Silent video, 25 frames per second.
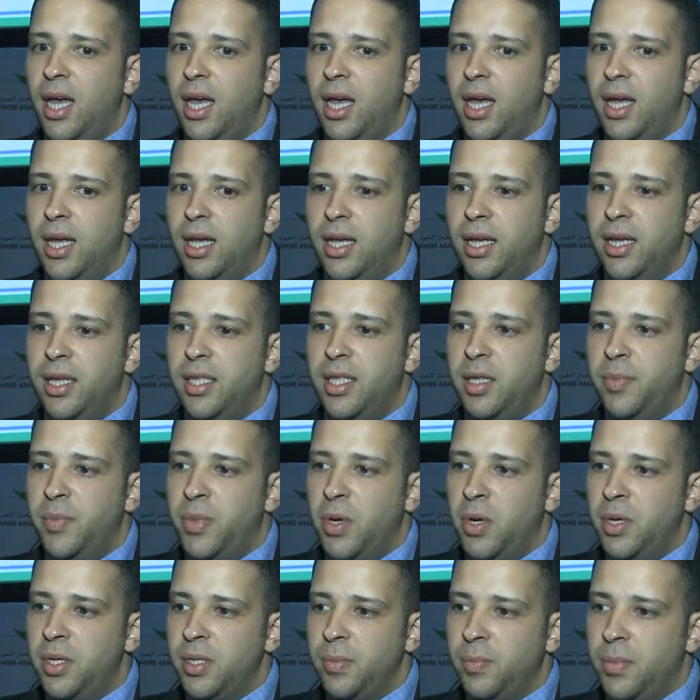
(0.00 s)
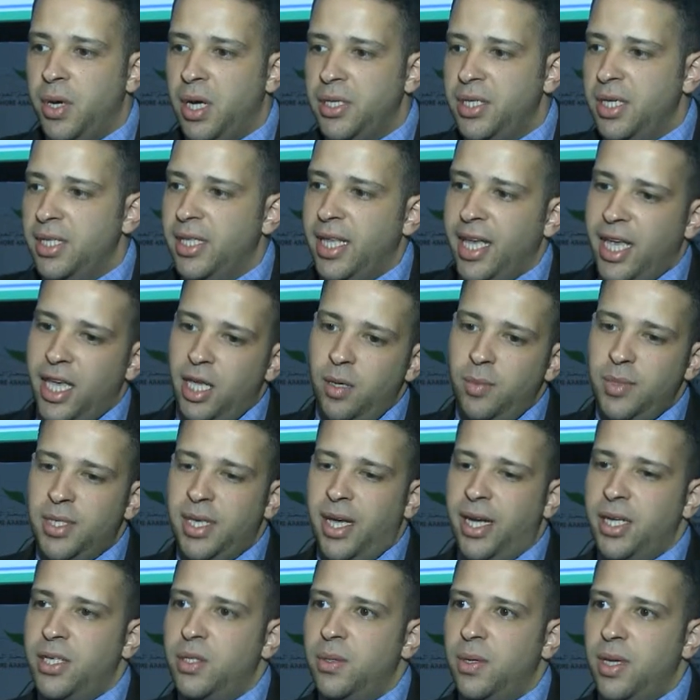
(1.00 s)
Uh, the project aims
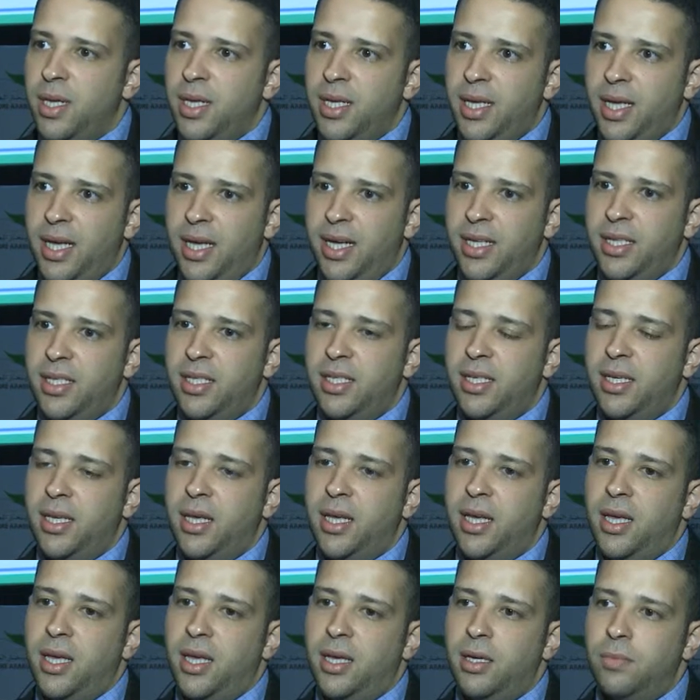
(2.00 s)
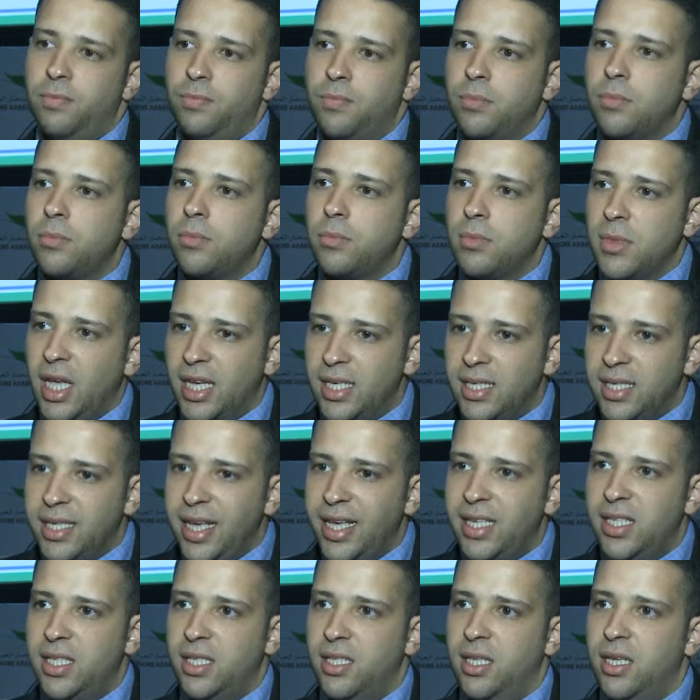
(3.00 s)
actually at
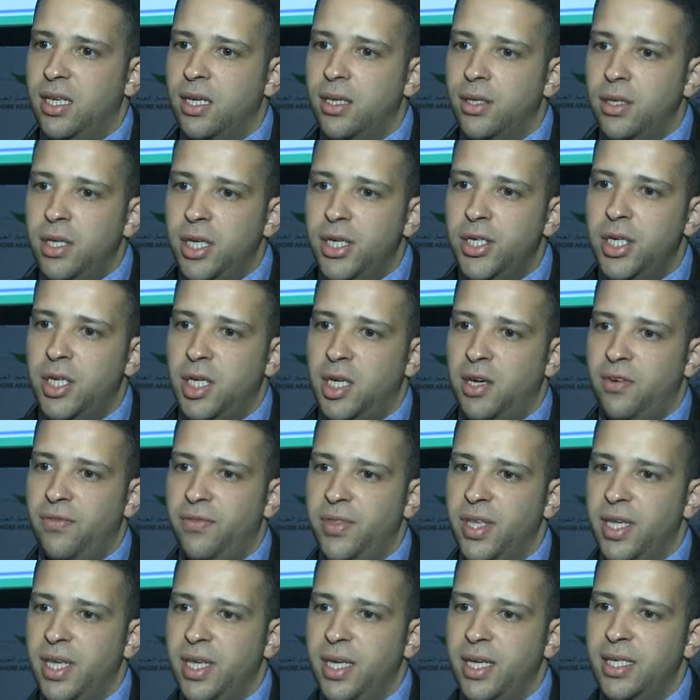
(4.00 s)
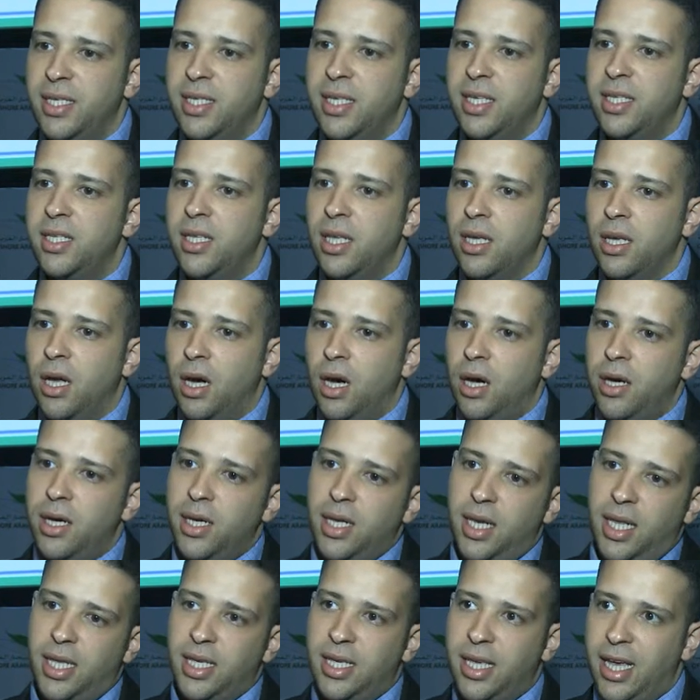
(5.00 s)
assess the condition of the existing
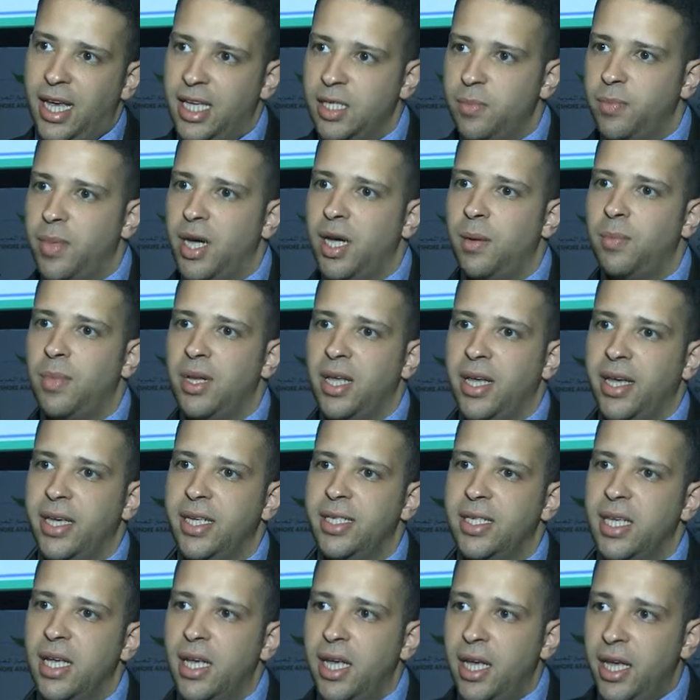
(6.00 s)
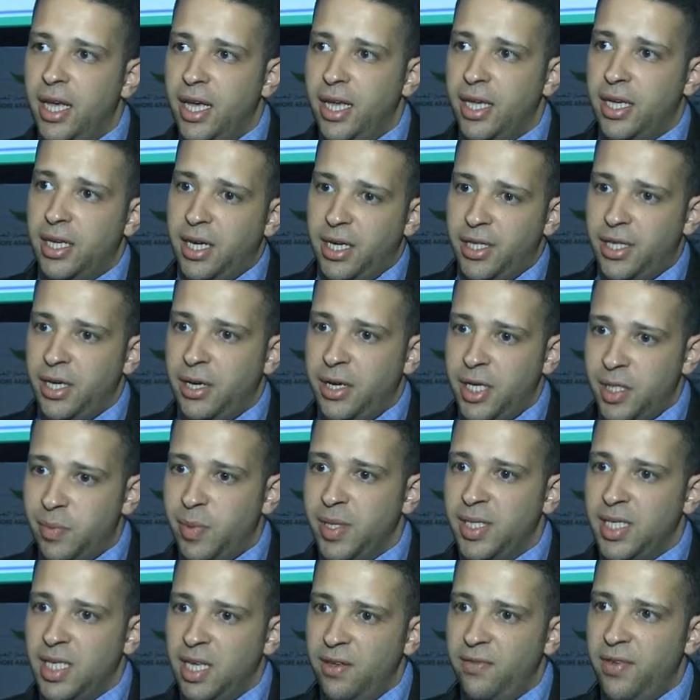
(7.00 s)
oil and gas pipelines in Qatar
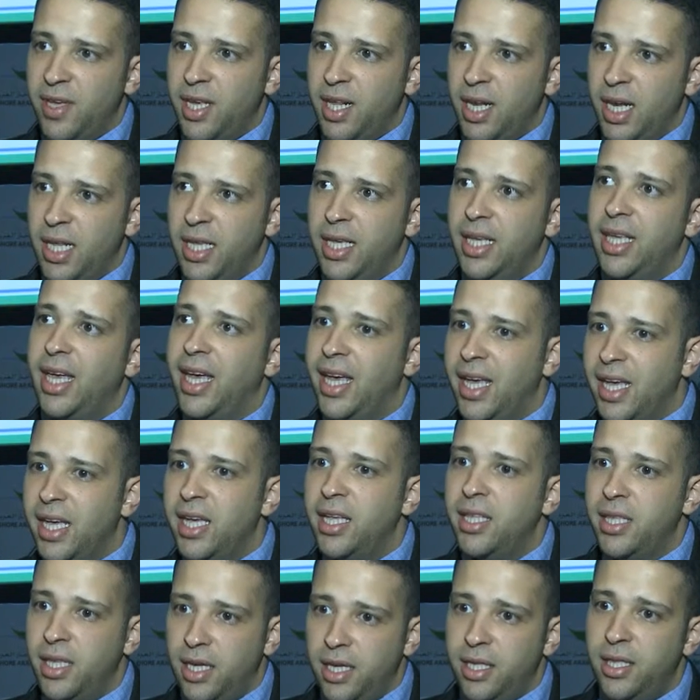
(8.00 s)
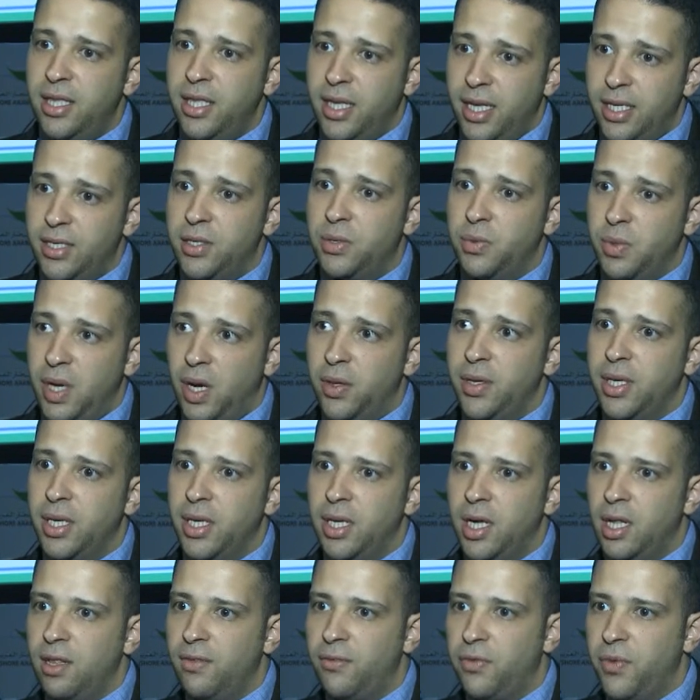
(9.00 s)
specifically and in the surrounding
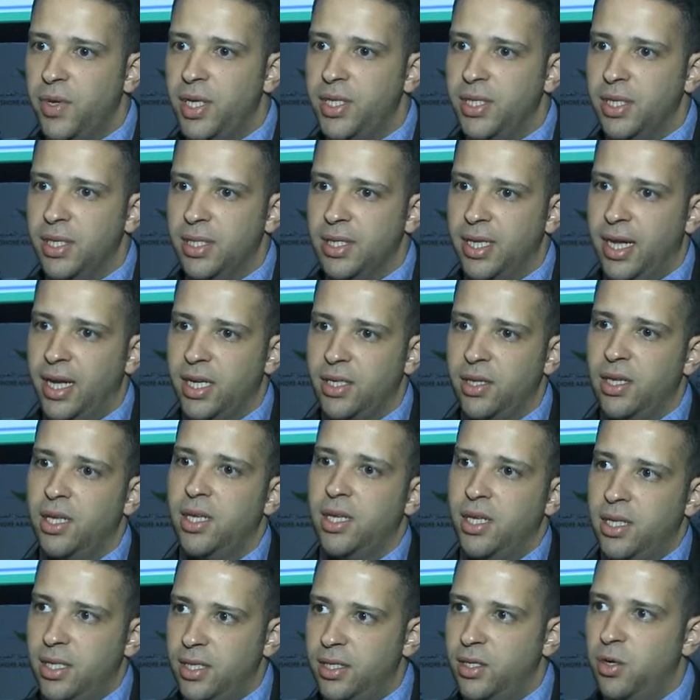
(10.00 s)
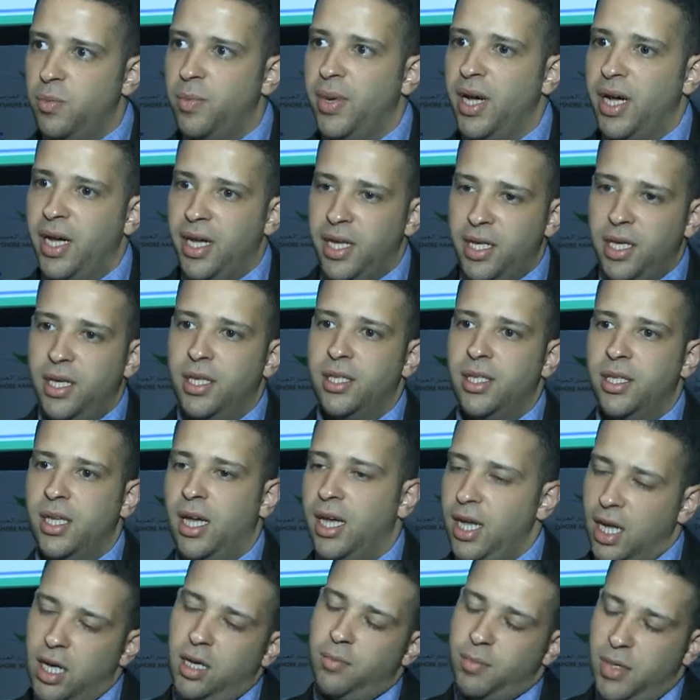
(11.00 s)
Gulf regions, actually in Dubai and
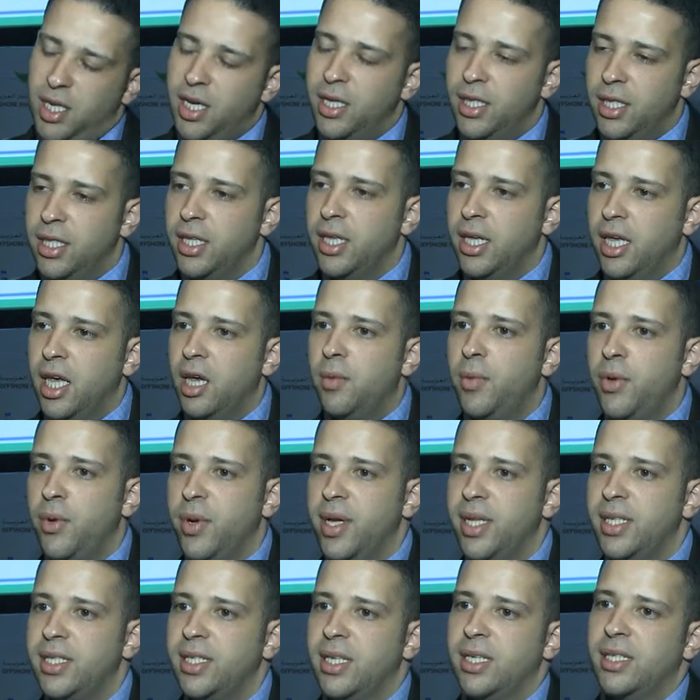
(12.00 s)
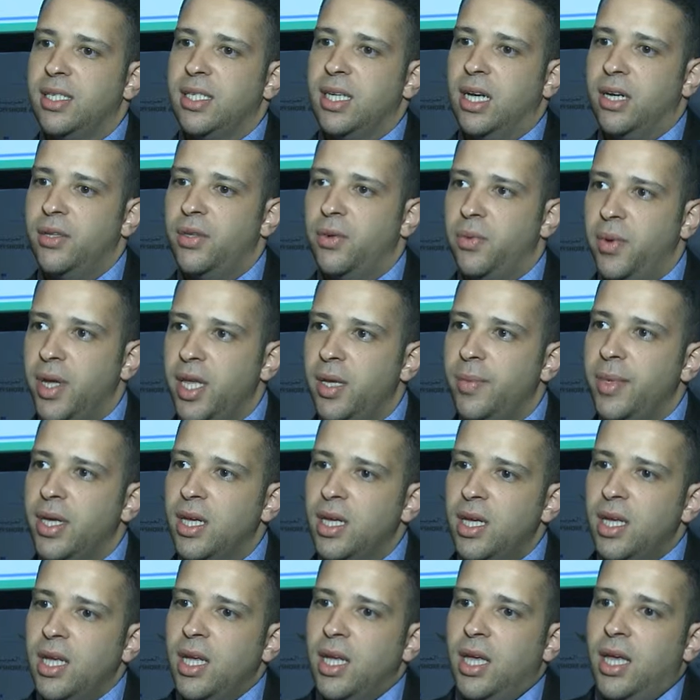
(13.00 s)
uh, I mean in the Emirates and Saudi Arabia
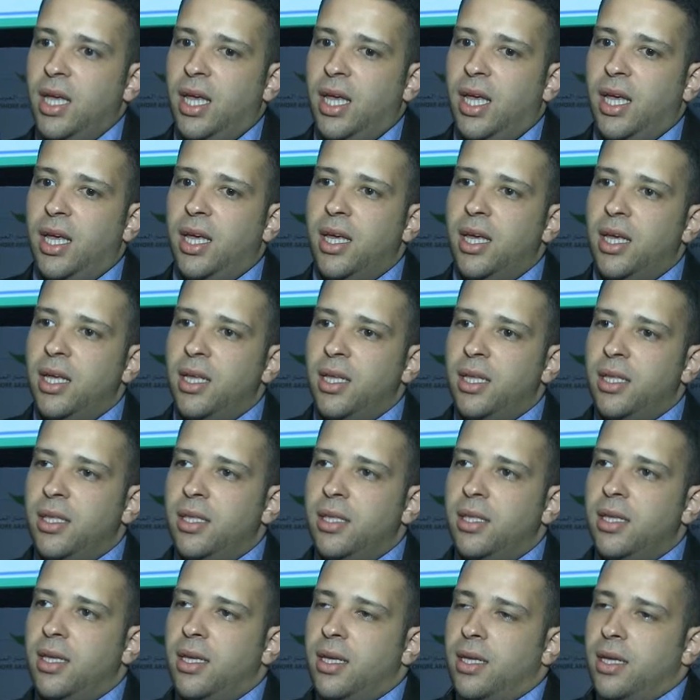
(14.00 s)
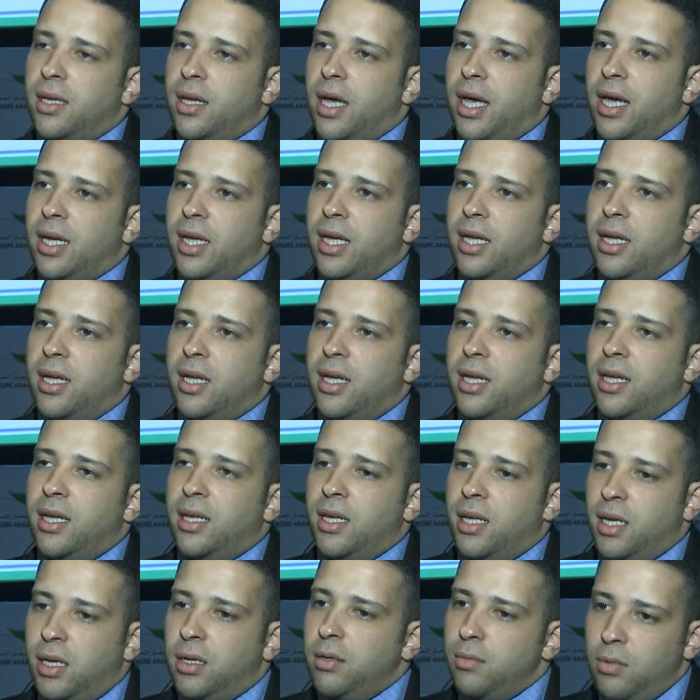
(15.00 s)
and uh,
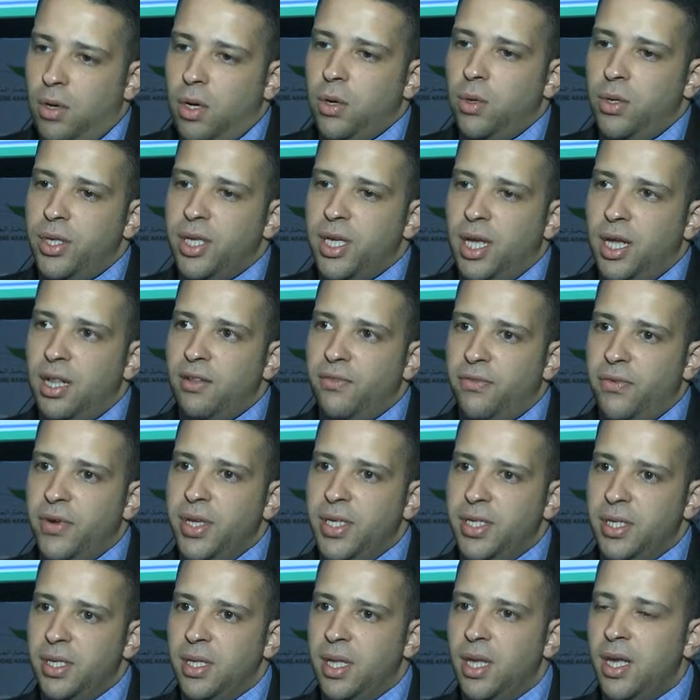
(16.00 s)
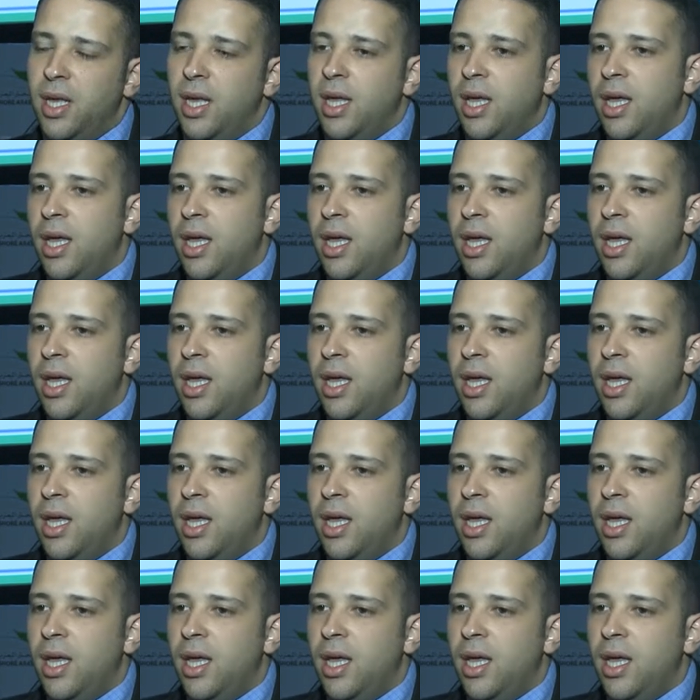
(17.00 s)
uh all the Gulf region.